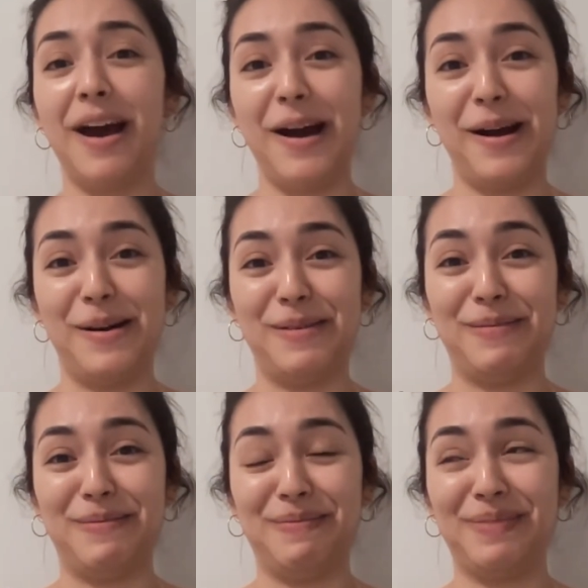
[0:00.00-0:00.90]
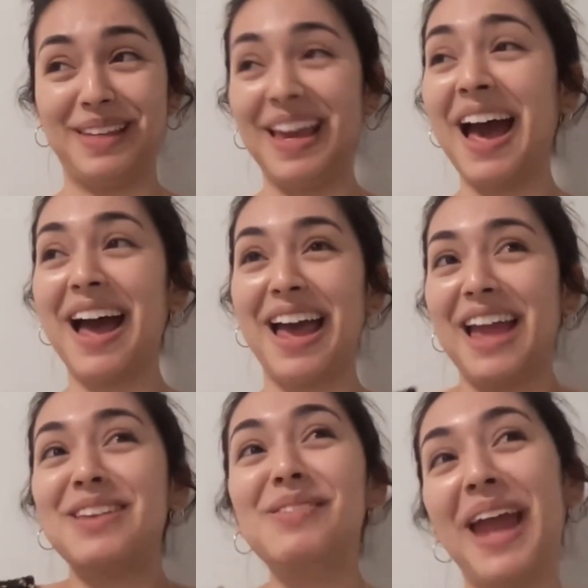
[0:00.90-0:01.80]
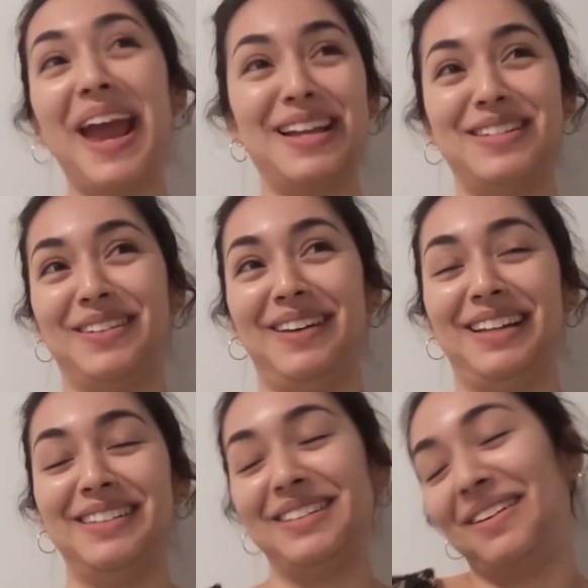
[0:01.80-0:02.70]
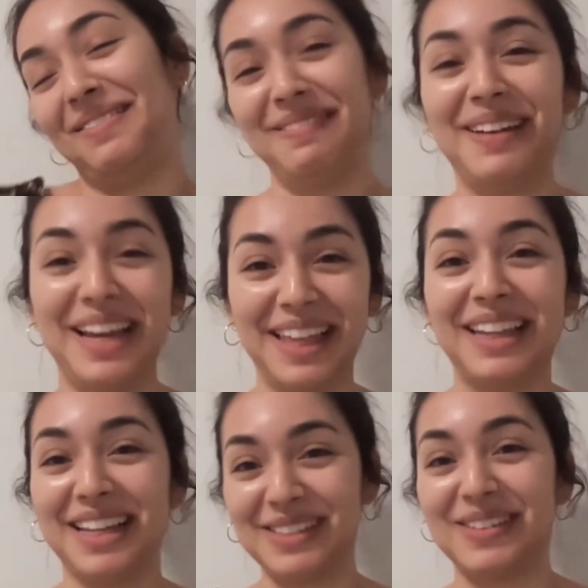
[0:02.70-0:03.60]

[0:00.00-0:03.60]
Yeah, and you can do it. So I think that's what